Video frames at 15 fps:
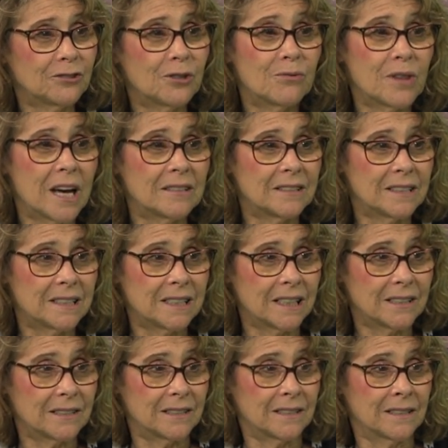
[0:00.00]
two thousand
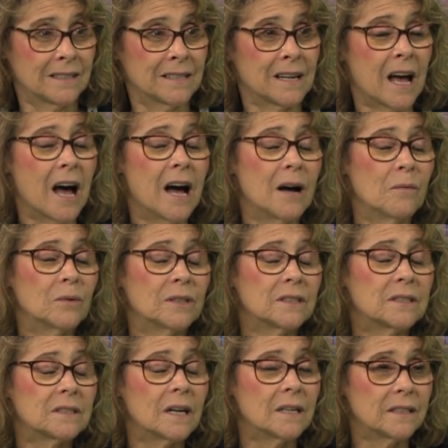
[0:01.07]
six, I
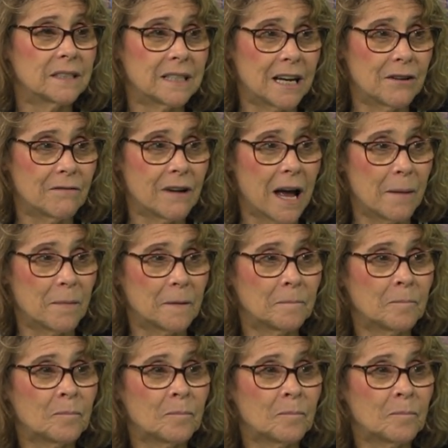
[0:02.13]
was a state rep.